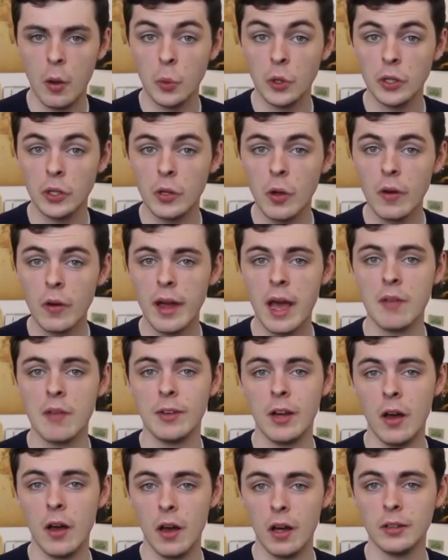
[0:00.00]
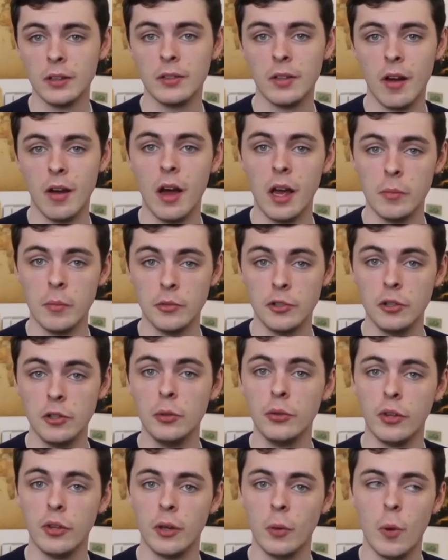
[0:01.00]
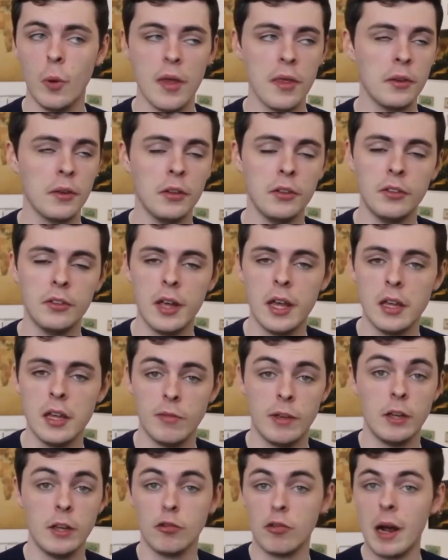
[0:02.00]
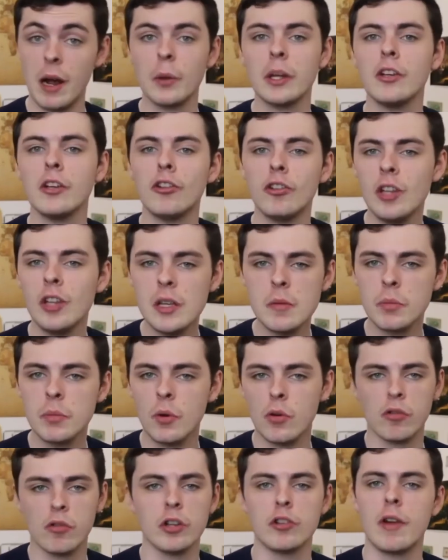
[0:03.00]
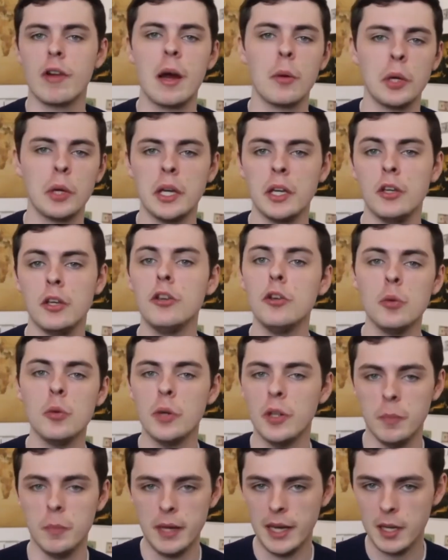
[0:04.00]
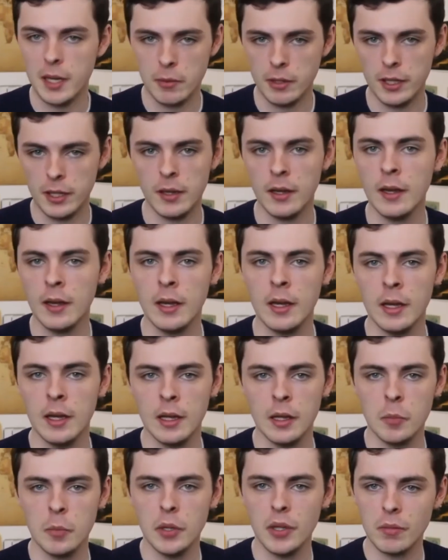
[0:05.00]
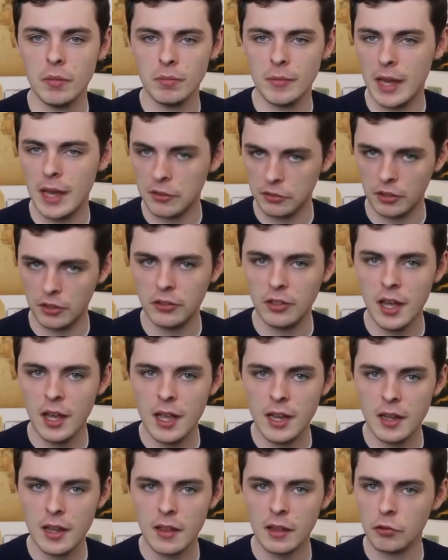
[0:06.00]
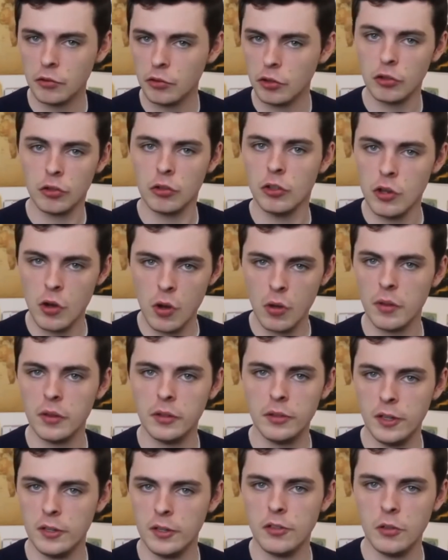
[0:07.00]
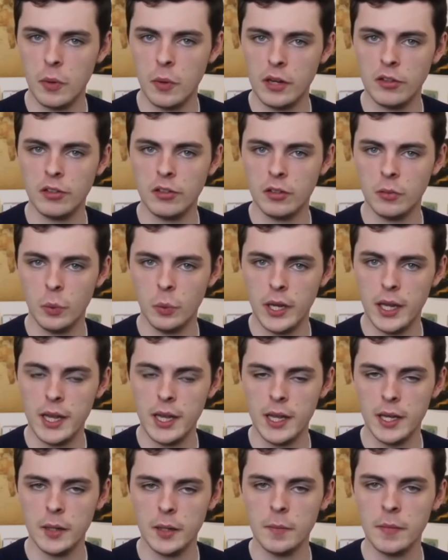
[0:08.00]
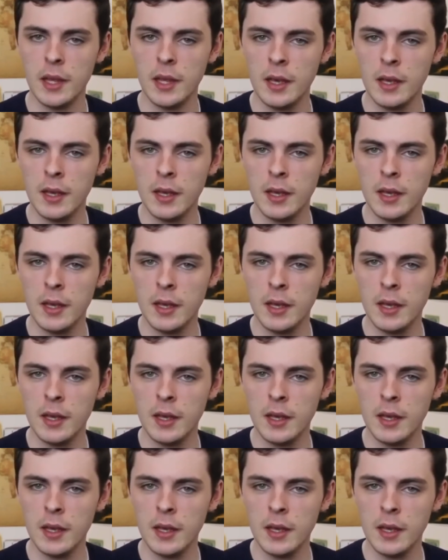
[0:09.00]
I would not have a hard time choosing whether to save a drowning sheep or a drowning human baby. But as I say, that's just not the situation we're in.